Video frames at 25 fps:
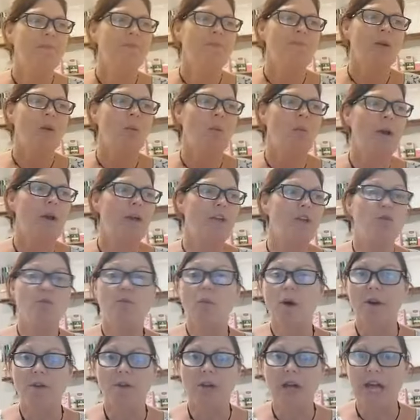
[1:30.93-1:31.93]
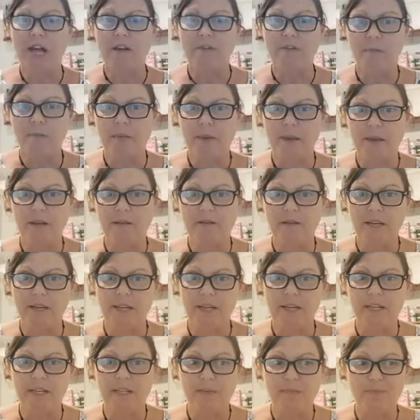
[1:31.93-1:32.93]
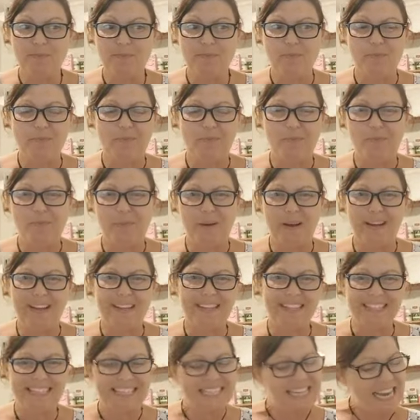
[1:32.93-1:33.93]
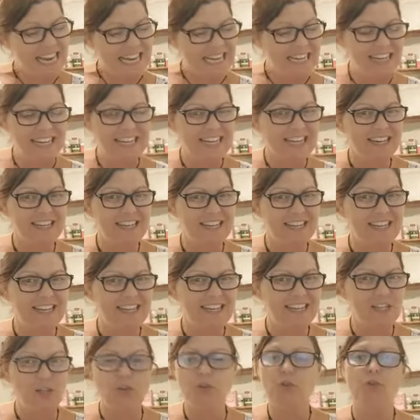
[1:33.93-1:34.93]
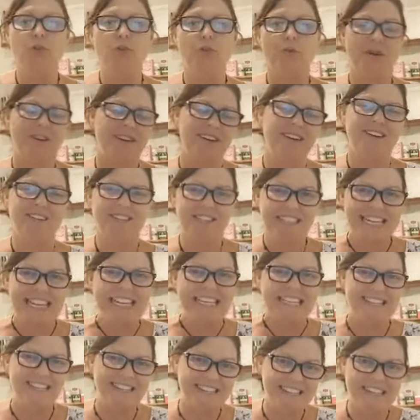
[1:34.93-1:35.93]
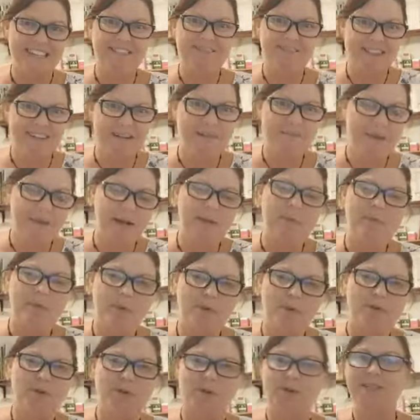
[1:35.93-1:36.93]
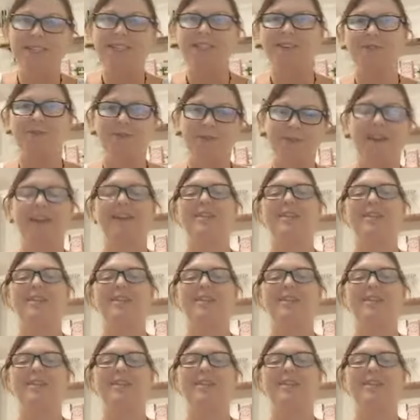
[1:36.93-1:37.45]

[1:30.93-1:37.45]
where you might not have a period, but technically you aren't necessarily menopausal until you've had